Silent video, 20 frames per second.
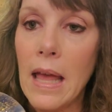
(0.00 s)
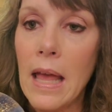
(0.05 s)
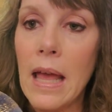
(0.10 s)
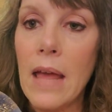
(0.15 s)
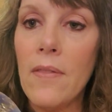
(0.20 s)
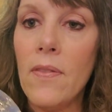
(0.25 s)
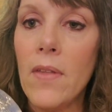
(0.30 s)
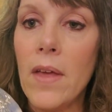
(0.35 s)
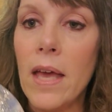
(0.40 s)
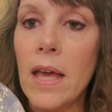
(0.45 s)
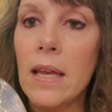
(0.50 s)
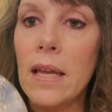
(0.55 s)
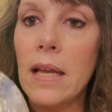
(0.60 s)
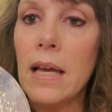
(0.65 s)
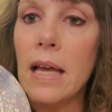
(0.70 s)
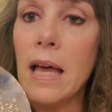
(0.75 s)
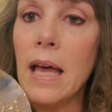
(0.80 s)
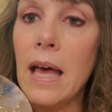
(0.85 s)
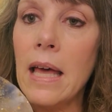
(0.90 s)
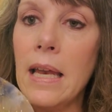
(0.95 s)
And then
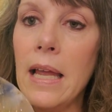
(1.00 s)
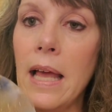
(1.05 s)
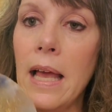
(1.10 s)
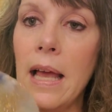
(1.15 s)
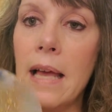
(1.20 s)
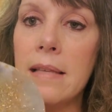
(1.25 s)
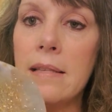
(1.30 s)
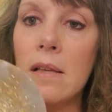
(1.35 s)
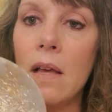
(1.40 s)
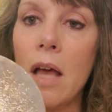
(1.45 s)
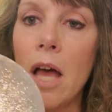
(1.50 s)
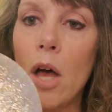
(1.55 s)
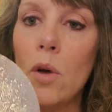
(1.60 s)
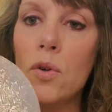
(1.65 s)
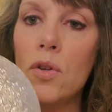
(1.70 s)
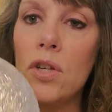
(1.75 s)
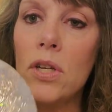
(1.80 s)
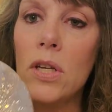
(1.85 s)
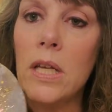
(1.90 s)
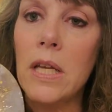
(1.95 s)
it kind of has an
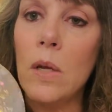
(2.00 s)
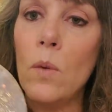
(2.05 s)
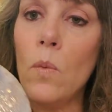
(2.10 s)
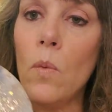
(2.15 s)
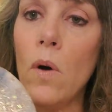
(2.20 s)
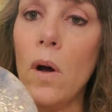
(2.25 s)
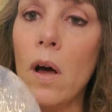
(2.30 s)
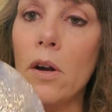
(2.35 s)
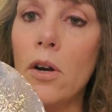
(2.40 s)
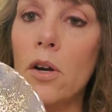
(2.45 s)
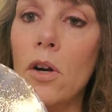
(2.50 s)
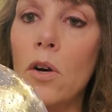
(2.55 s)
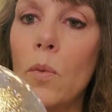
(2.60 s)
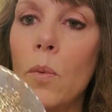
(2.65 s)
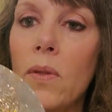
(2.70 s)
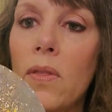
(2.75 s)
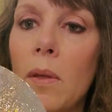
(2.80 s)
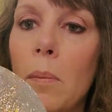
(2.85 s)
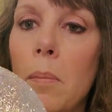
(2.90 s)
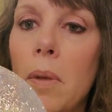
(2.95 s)
ocean-y water
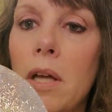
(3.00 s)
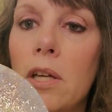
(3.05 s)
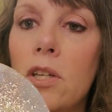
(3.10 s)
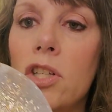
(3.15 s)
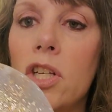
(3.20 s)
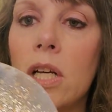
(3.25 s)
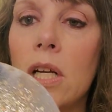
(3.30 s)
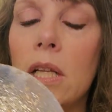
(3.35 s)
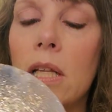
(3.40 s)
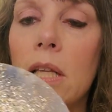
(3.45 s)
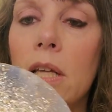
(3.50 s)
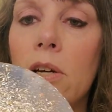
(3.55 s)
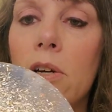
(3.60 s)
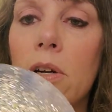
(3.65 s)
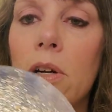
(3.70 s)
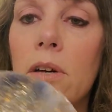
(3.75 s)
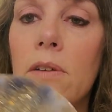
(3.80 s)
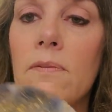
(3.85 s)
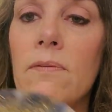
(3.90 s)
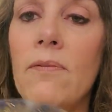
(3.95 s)
with a bunch of glitter
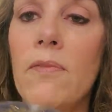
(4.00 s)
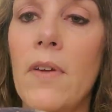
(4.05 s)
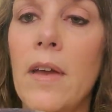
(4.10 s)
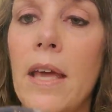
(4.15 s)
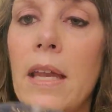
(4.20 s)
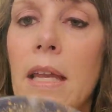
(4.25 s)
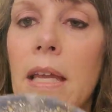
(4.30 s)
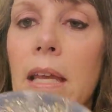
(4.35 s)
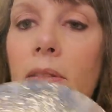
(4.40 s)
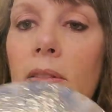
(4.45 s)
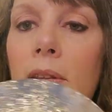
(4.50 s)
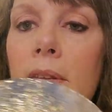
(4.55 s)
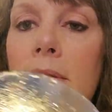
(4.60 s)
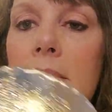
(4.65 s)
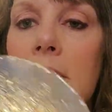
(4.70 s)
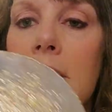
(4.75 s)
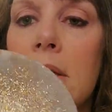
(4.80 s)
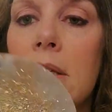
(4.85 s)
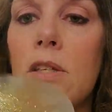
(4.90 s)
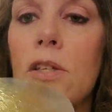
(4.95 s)
confetti in the
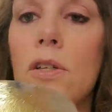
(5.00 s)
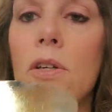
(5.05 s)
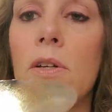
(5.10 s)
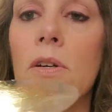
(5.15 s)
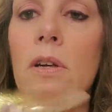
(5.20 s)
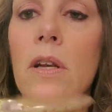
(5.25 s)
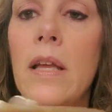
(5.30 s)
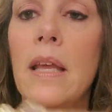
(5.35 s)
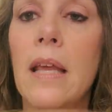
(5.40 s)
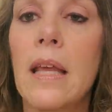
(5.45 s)
center.